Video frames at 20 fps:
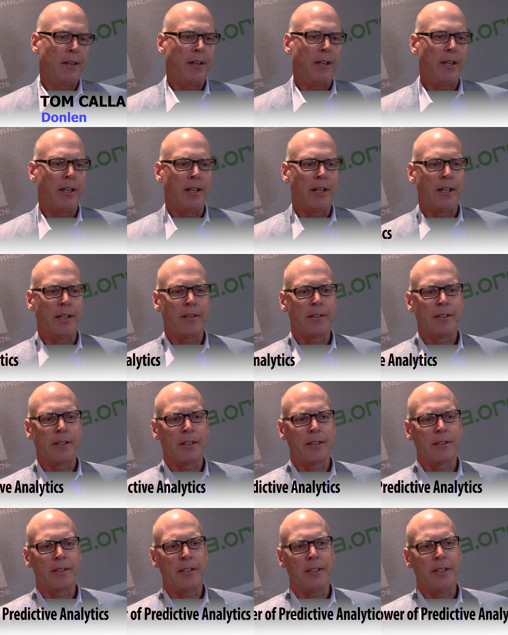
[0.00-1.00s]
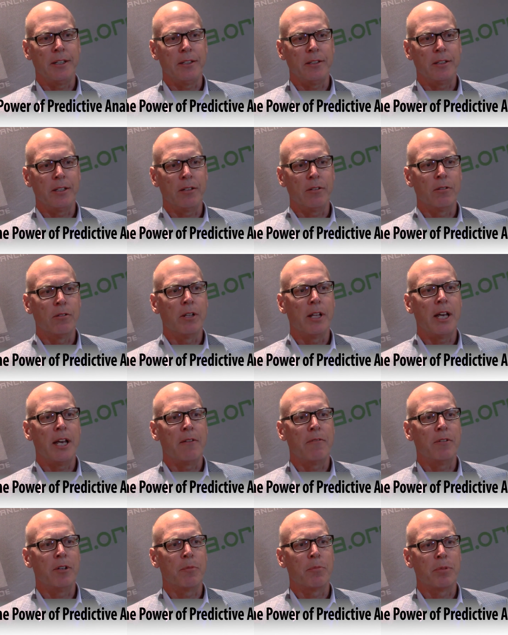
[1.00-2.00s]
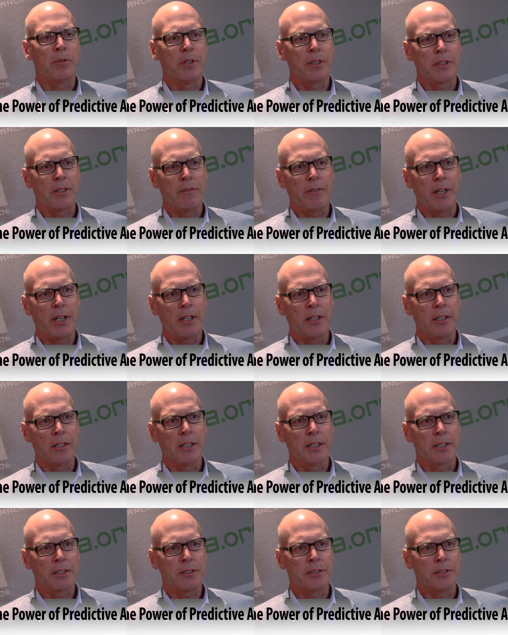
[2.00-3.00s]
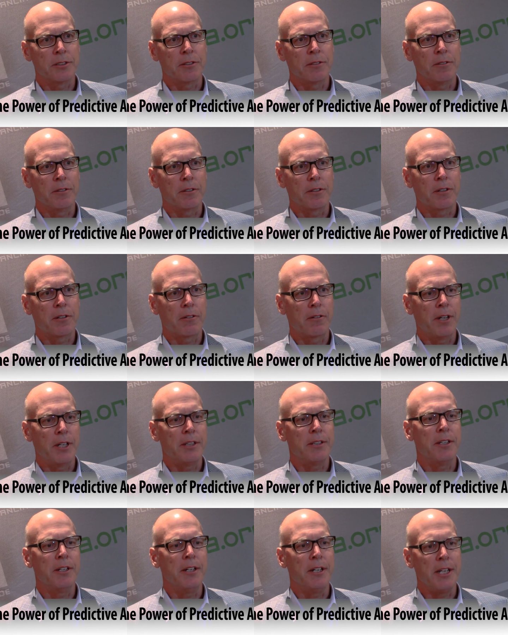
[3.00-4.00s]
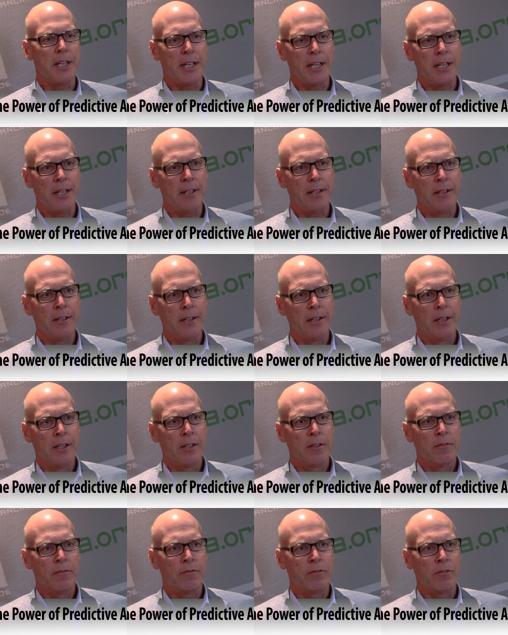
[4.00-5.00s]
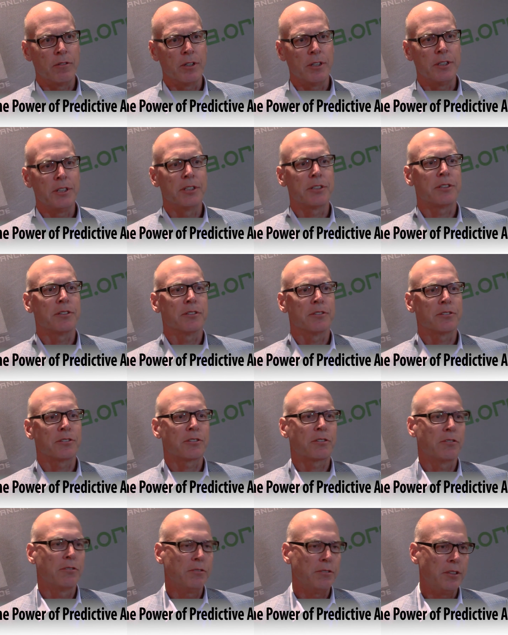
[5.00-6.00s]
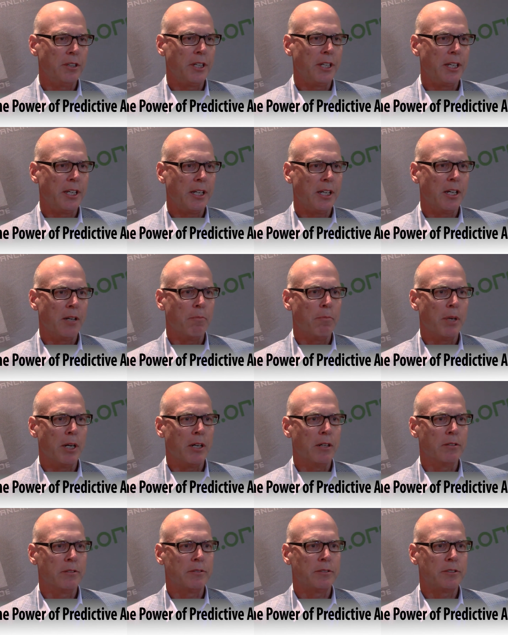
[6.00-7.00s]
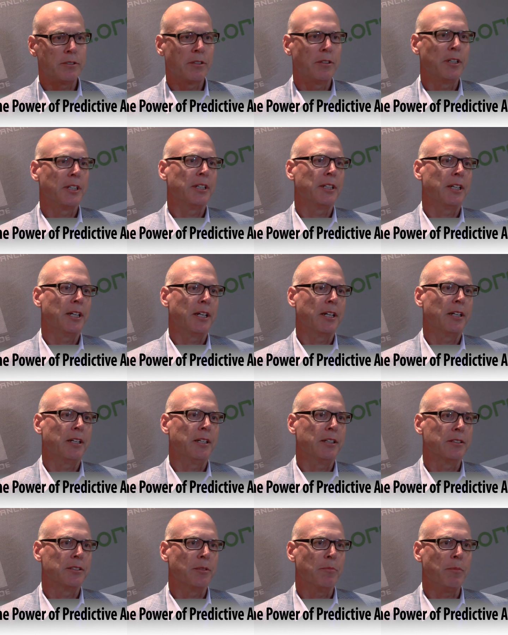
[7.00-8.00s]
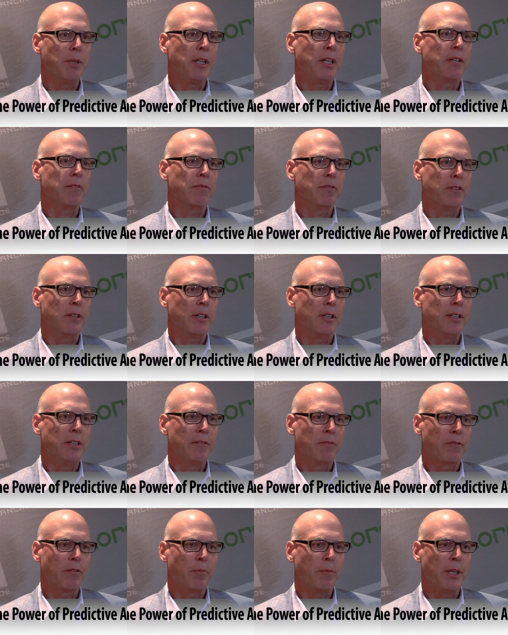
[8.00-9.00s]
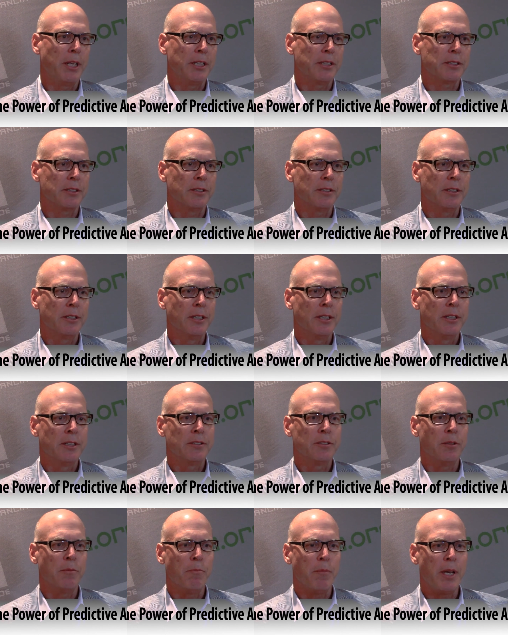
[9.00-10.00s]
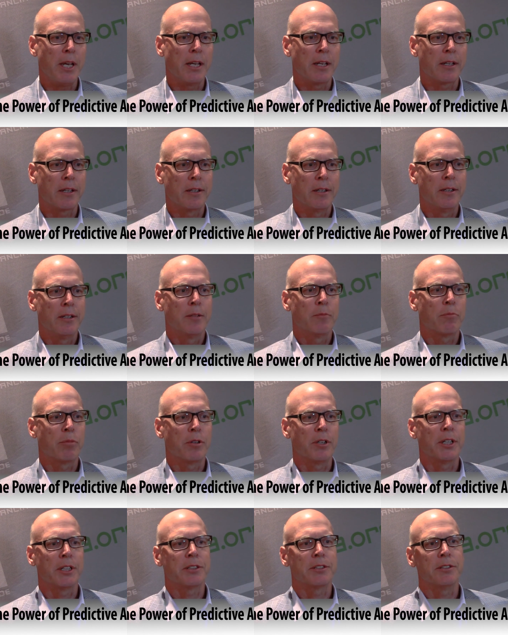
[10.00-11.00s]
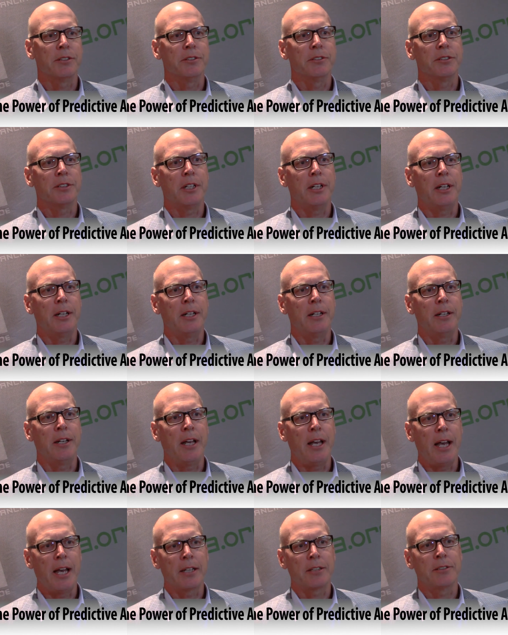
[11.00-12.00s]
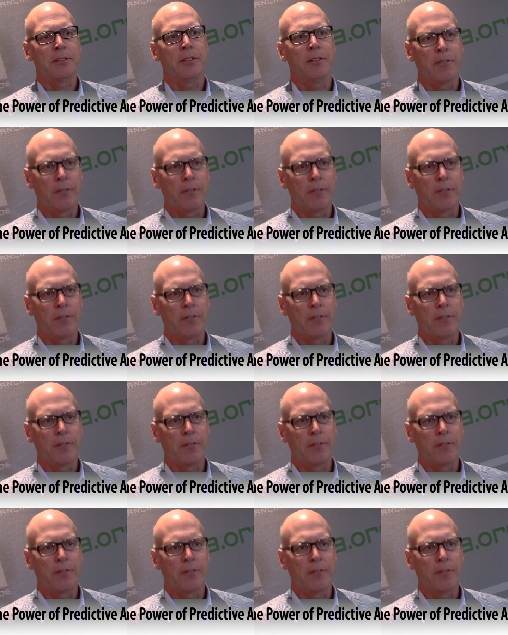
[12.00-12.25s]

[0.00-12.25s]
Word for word: And I think the whole advent of predictive analytics is going to create the need for additional scrutiny about turning data into meaningful information to make predictions on accident